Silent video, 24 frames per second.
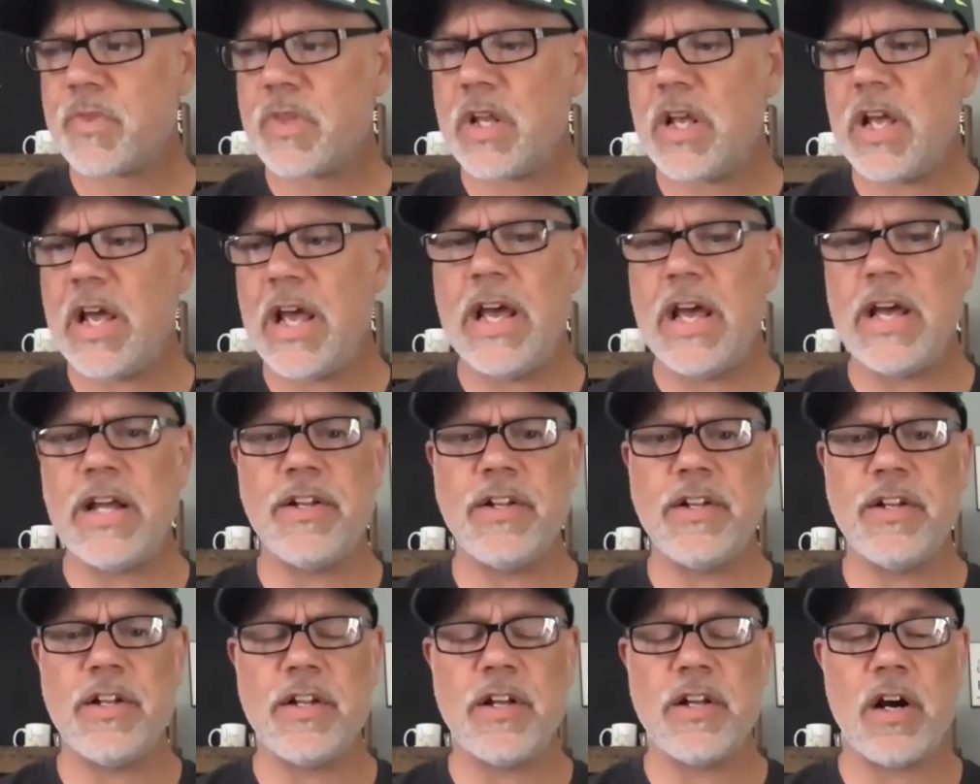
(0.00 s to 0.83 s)

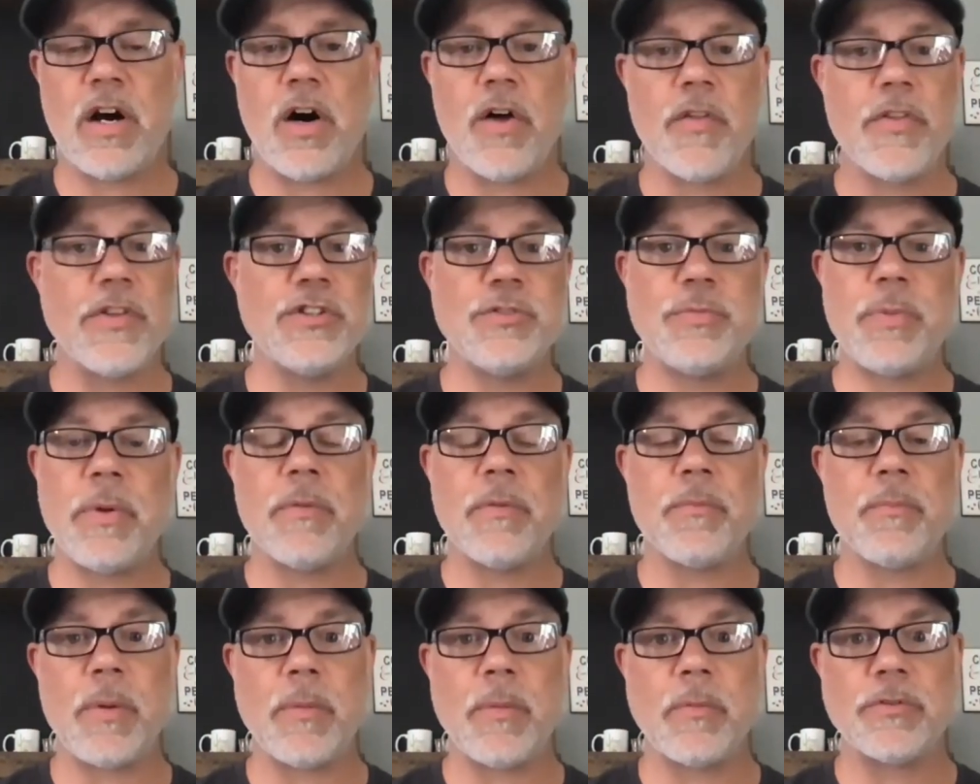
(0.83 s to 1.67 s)
And all these
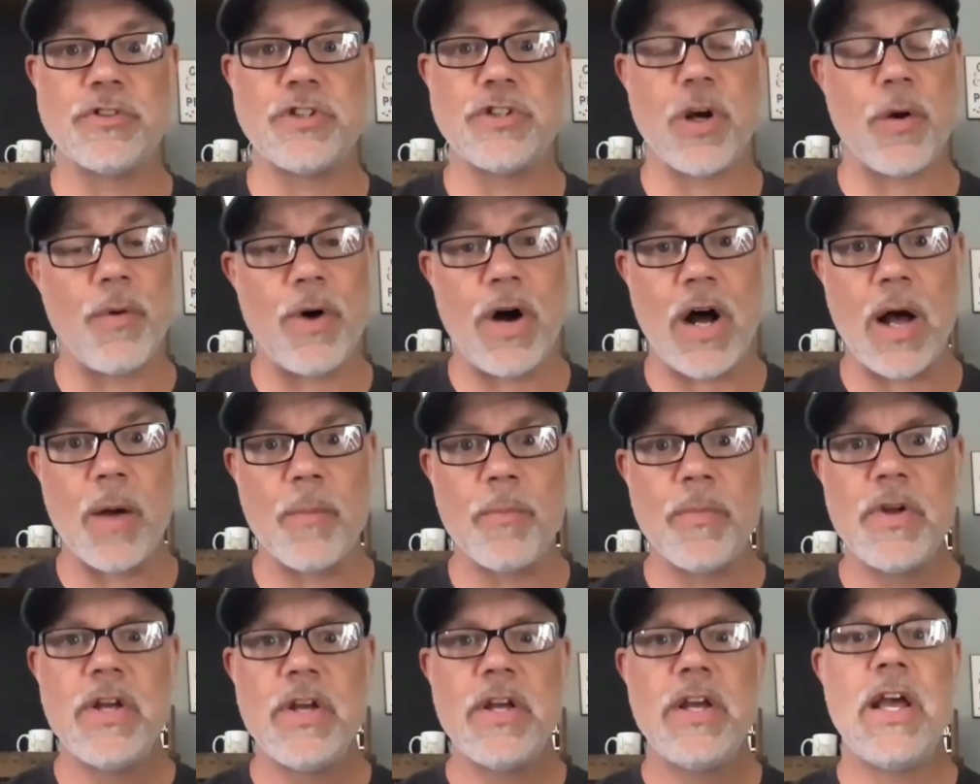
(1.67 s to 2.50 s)
pe- people show up
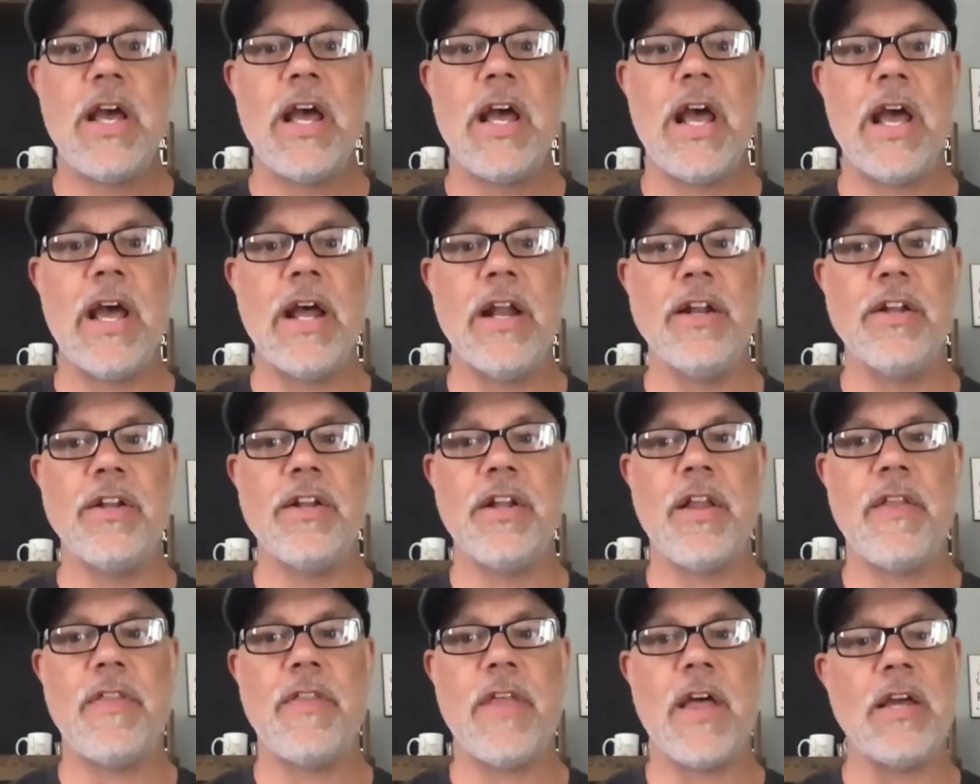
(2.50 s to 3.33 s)
and
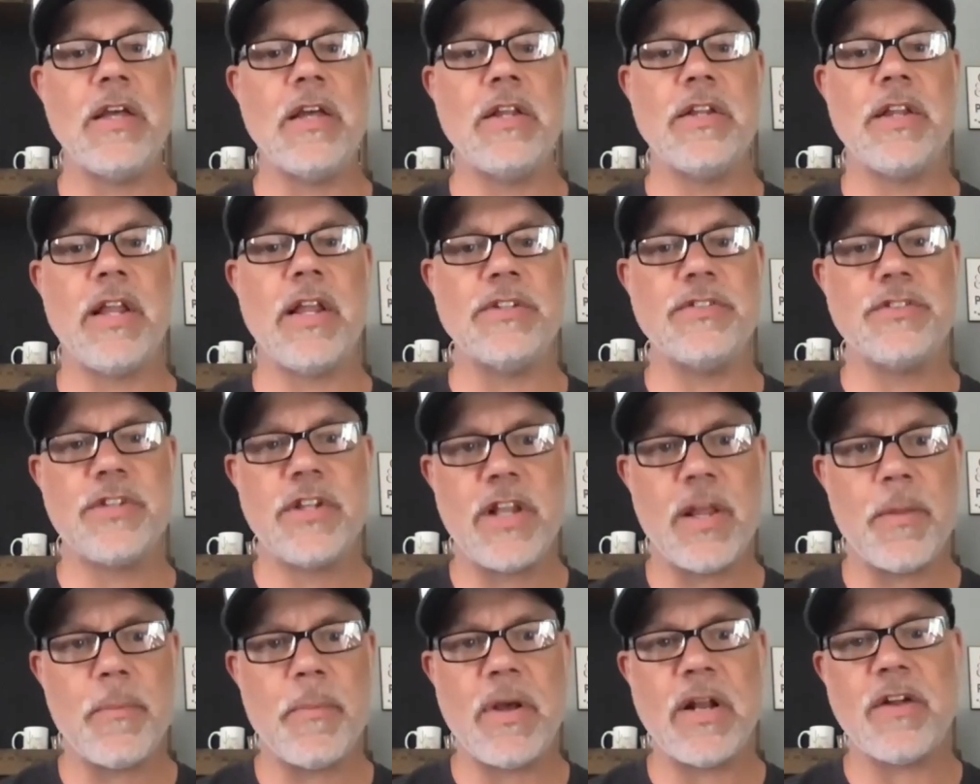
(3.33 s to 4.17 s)
they, they said
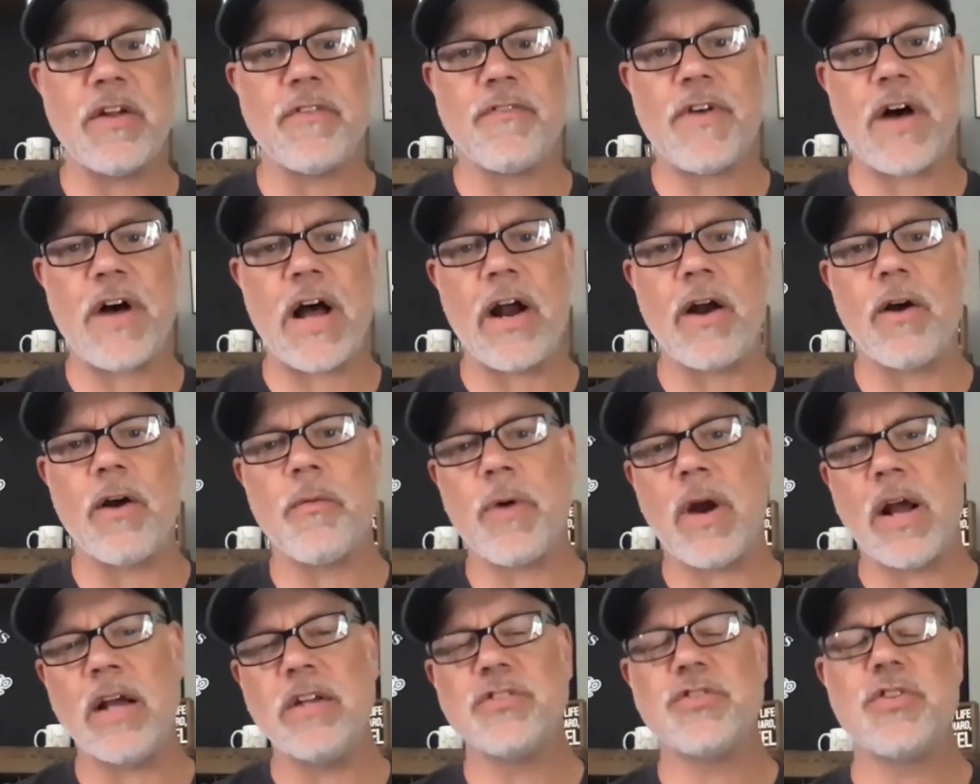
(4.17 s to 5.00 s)
they made a fire,
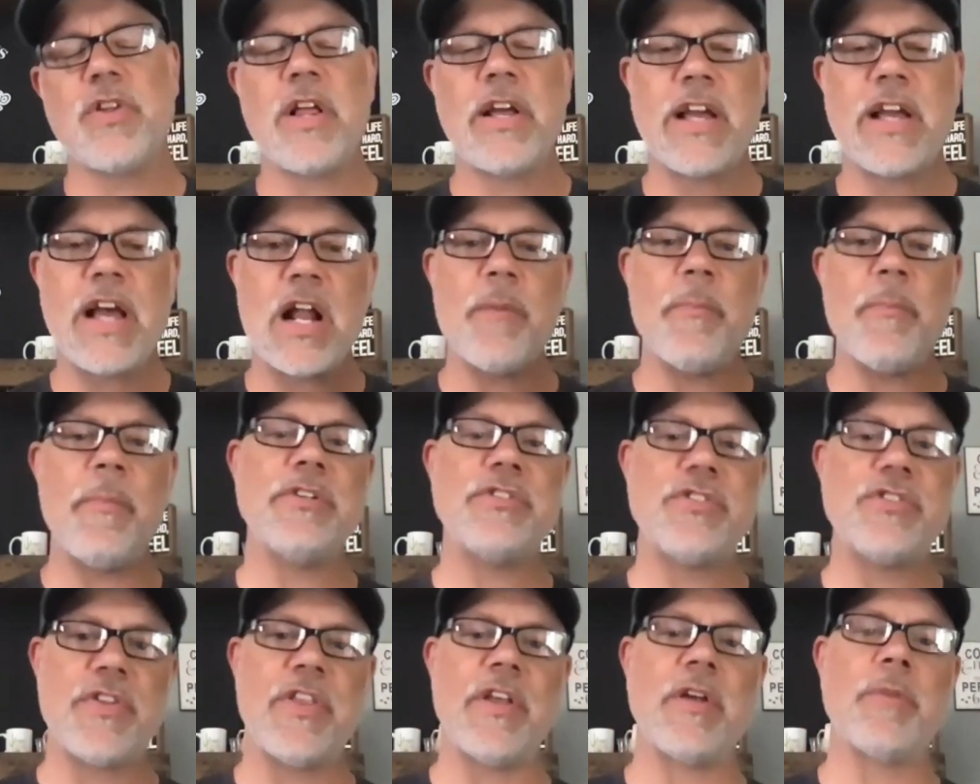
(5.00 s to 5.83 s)
right? So that kind of
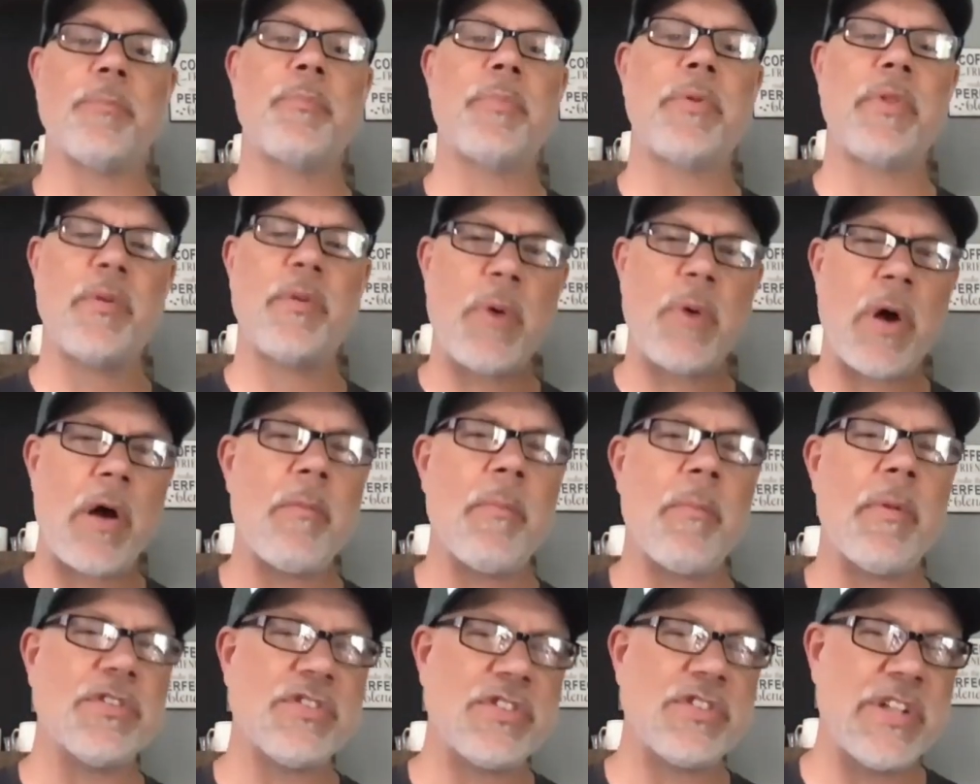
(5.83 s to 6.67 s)
makes you think there's probably
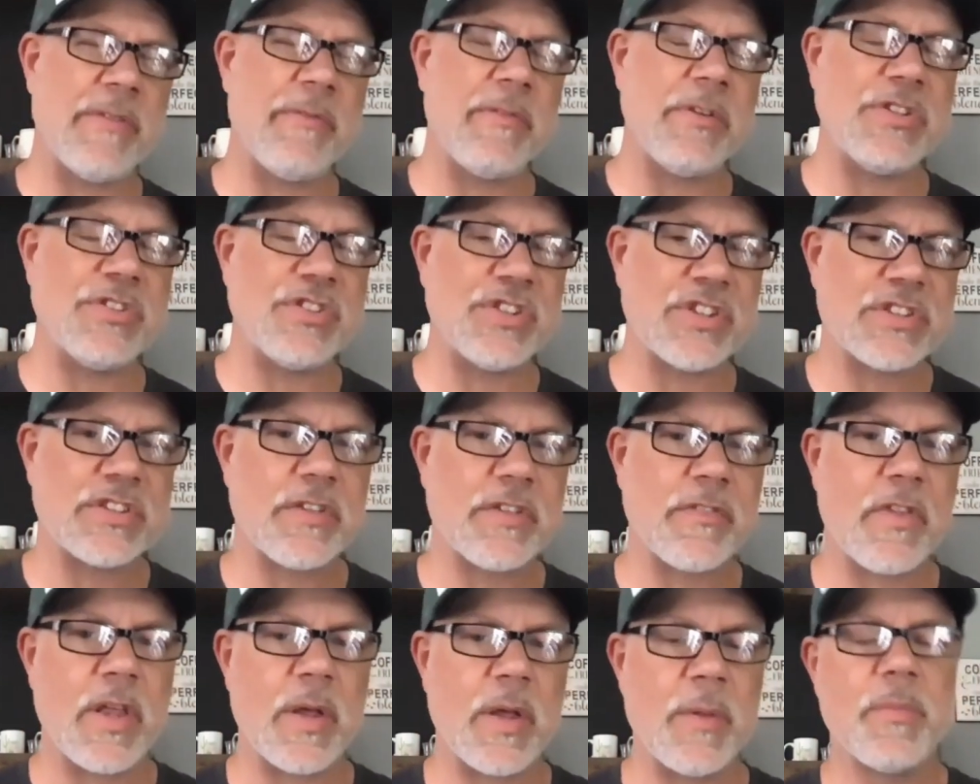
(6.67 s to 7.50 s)
about 76
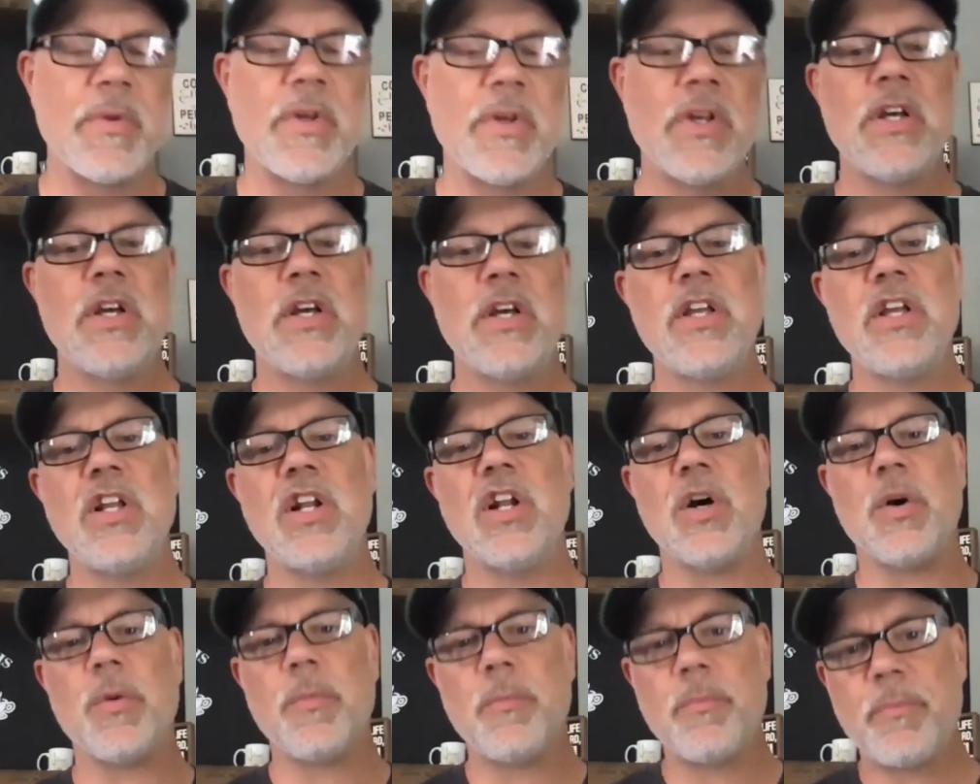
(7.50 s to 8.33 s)
of them, you
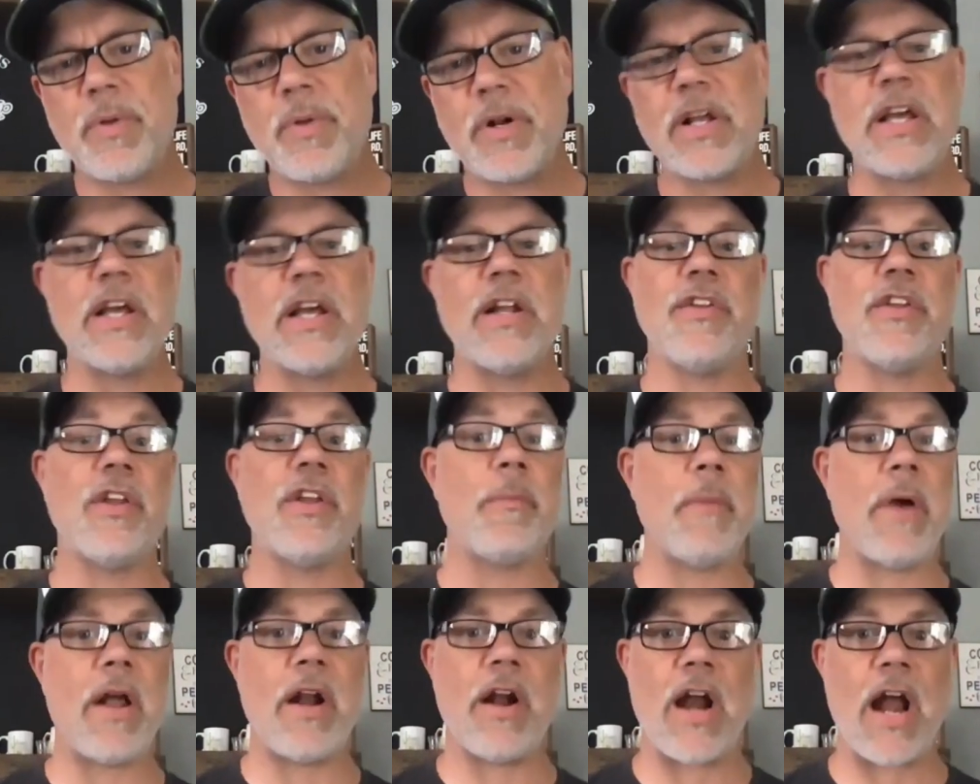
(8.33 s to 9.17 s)
know, but again, doesn't
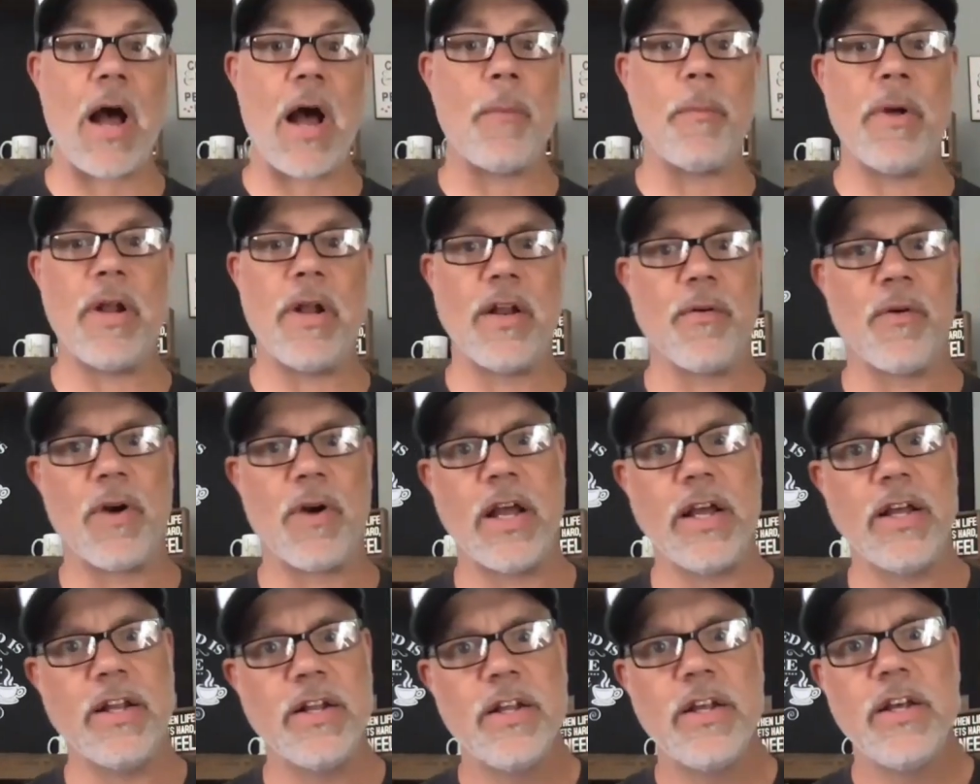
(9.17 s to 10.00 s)
matter how many,
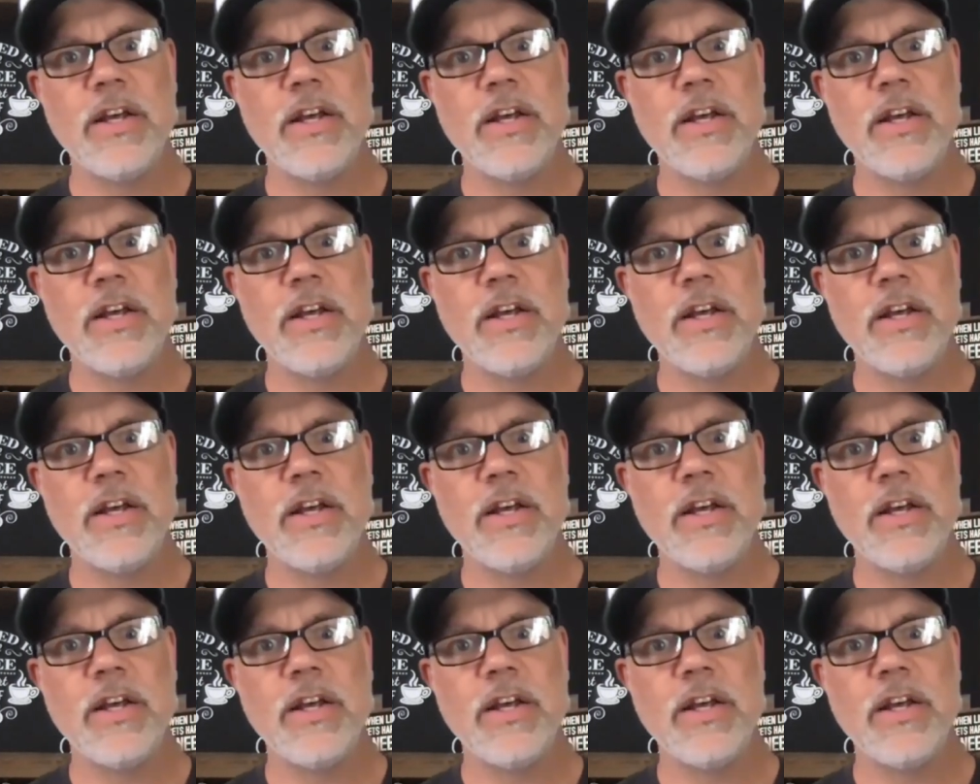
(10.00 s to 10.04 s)
right?